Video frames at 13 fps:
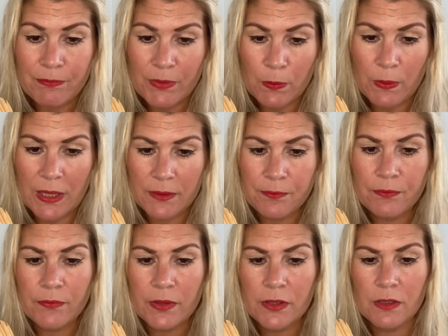"Well,
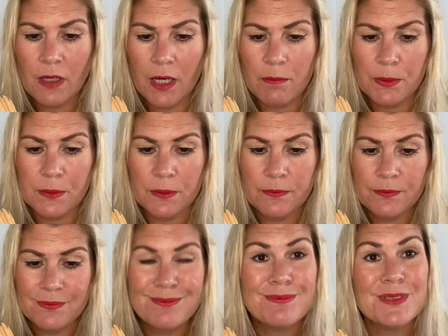good night, Poole.
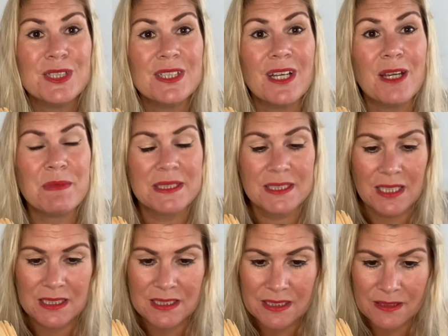Good night, Mr.
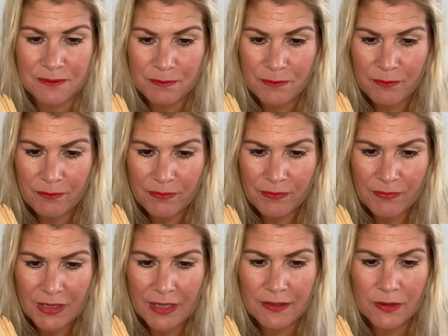Utterson."
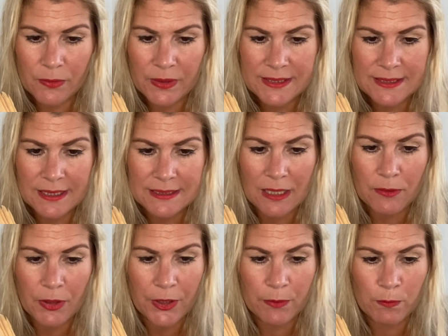And the lawyer set
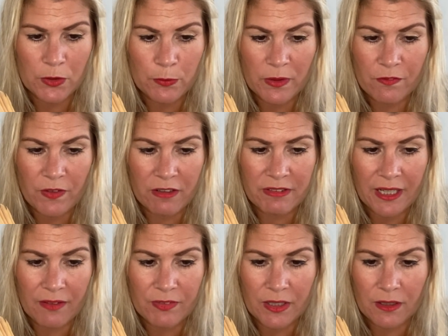out homeward with a very
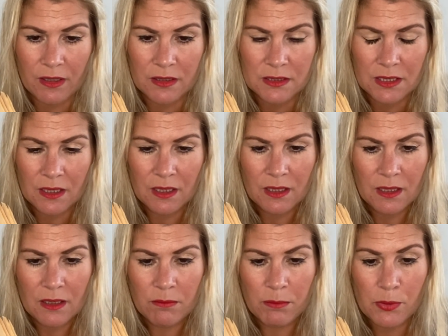heavy heart.
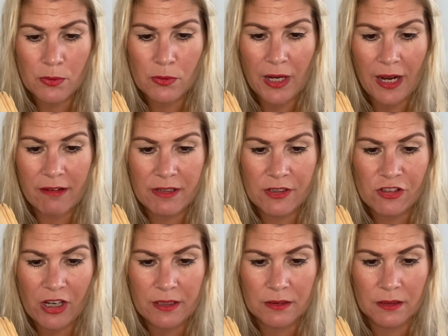"Poor Harry
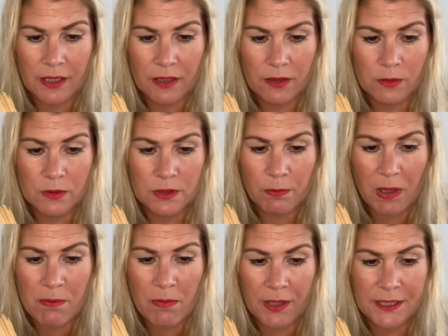Jekyll," he thought.
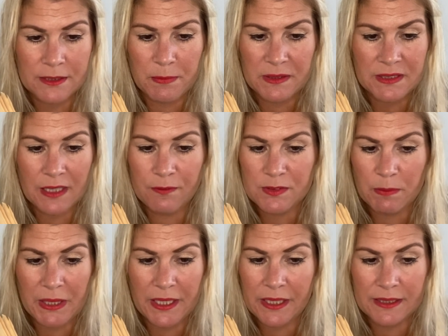"My mind misgives
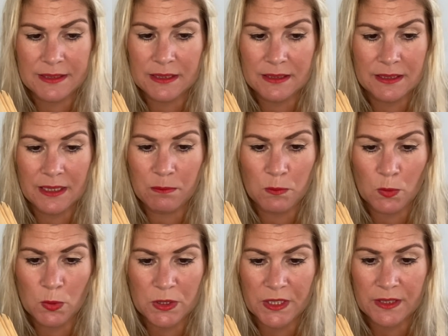me he is in deep
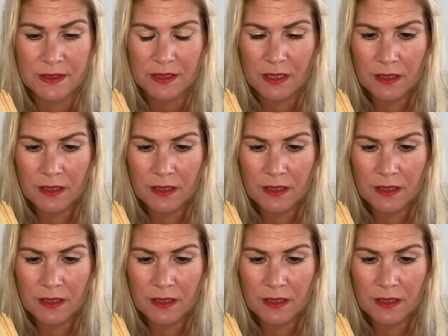waters.